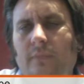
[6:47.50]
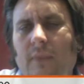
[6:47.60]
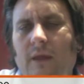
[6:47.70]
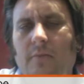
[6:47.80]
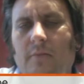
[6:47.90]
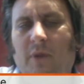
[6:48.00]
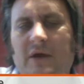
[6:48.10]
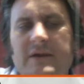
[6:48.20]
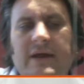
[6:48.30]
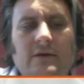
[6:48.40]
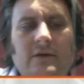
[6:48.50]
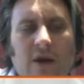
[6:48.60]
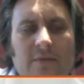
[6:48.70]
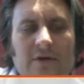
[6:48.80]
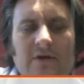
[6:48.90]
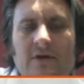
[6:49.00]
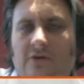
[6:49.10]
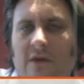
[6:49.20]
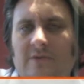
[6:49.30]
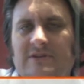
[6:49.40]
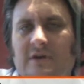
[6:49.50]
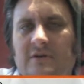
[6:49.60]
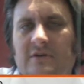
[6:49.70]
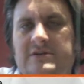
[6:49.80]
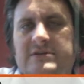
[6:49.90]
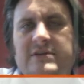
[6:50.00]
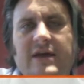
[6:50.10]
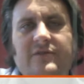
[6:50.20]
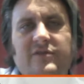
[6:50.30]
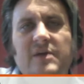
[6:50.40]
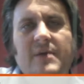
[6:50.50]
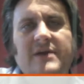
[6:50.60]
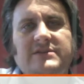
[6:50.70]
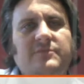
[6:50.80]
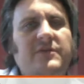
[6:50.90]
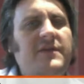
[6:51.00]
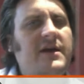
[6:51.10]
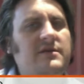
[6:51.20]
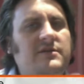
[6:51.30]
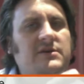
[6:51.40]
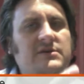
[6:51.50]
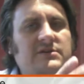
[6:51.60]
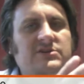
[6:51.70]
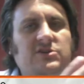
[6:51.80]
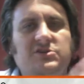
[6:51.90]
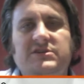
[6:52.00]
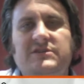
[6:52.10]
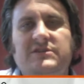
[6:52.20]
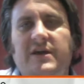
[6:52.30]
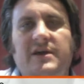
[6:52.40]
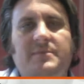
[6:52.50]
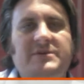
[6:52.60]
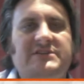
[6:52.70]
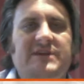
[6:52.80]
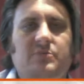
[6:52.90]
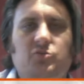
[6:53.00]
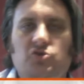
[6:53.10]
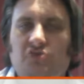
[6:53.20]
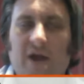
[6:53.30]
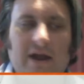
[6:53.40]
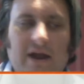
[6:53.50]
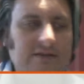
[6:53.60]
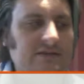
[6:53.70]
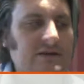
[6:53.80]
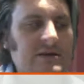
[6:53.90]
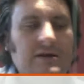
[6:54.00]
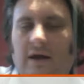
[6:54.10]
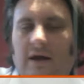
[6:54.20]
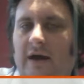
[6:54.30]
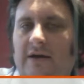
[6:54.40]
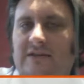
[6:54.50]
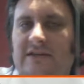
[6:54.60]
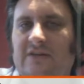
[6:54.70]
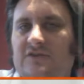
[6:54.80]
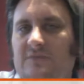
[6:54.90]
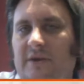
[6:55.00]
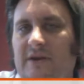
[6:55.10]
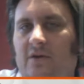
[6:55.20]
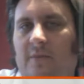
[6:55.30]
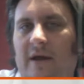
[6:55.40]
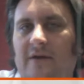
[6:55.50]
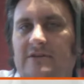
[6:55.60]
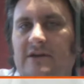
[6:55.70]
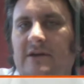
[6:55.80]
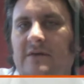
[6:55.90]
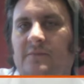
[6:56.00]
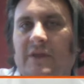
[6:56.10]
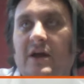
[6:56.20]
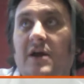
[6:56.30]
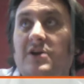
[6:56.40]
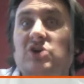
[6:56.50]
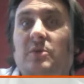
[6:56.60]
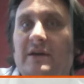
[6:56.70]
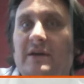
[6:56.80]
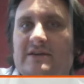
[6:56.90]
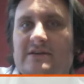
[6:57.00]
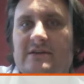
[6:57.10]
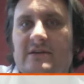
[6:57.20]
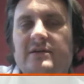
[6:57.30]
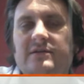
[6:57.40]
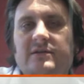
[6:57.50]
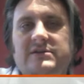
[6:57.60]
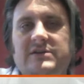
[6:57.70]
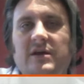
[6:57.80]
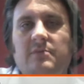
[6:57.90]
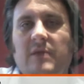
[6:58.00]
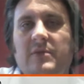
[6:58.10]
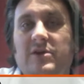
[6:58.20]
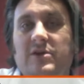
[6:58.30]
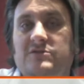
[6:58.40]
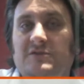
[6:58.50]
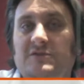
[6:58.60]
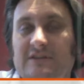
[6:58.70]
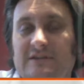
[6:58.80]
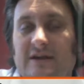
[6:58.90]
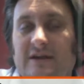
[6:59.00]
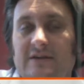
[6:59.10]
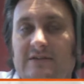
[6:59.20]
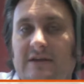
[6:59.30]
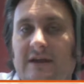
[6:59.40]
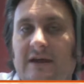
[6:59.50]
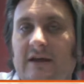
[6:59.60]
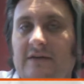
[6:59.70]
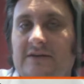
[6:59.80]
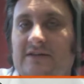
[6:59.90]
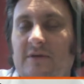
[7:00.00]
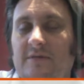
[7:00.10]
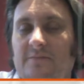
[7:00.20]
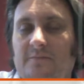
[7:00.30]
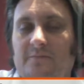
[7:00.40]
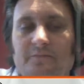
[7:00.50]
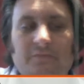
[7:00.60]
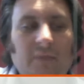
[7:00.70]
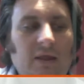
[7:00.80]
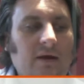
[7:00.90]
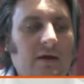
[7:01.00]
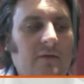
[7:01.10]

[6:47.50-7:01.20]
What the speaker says: But yeah, grab a slot, have a think about something. The slots are divided up into separate tracks to give you some idea about the kind of topics that might be useful to discuss at the summit. There's